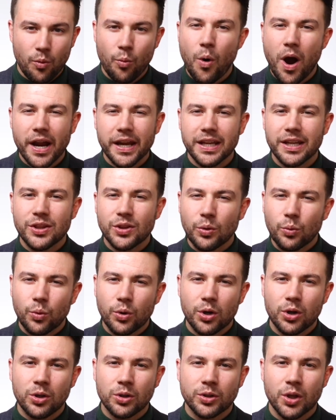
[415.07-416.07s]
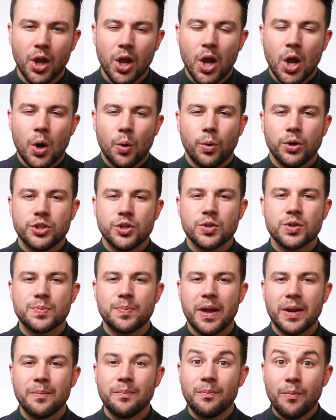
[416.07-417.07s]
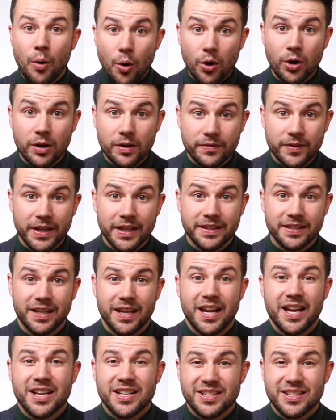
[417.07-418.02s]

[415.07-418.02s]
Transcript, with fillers: Why in the world would you spend more of it